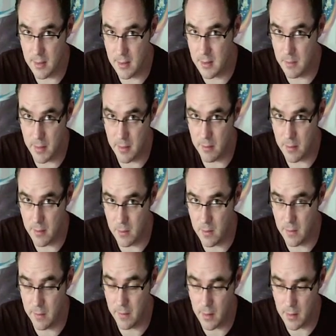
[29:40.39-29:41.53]
it's a miracle,
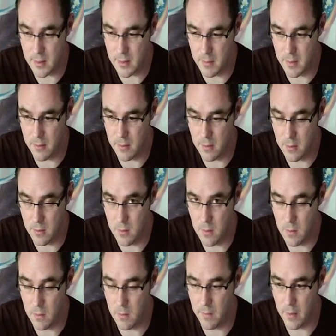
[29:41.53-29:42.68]
you've cast a miracle
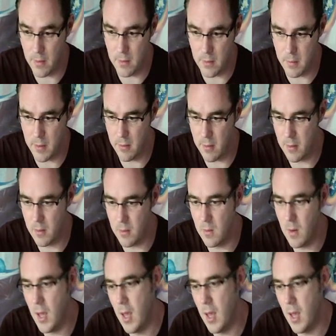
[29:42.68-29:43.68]
or invoked a miracle,